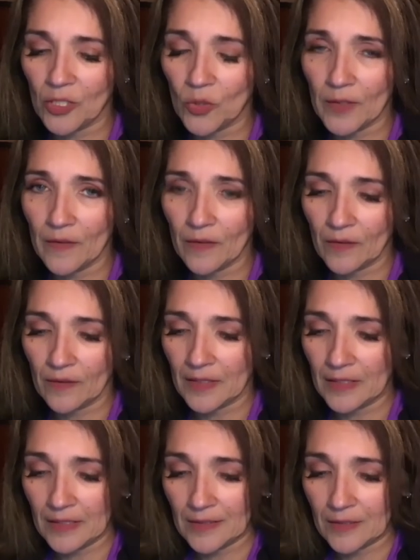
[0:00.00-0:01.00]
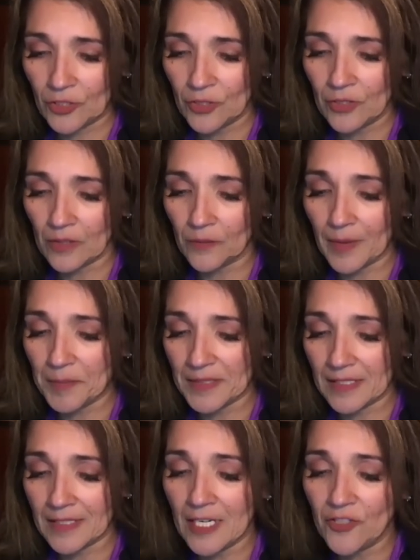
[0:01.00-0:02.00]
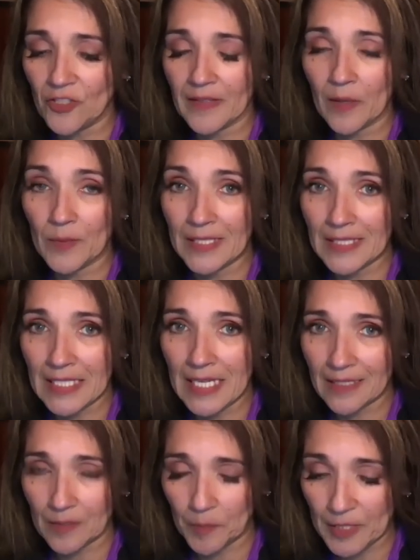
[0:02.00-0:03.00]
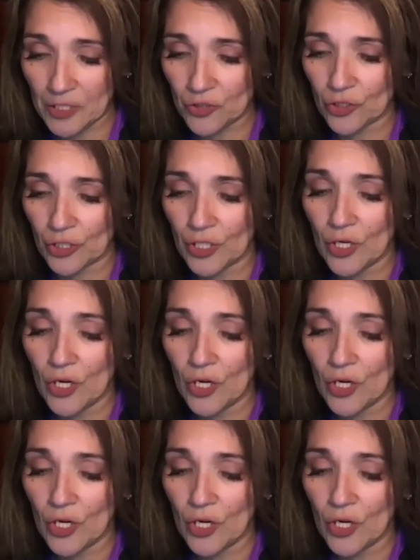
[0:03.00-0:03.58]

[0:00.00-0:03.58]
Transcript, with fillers: or internal representation that we see as a picture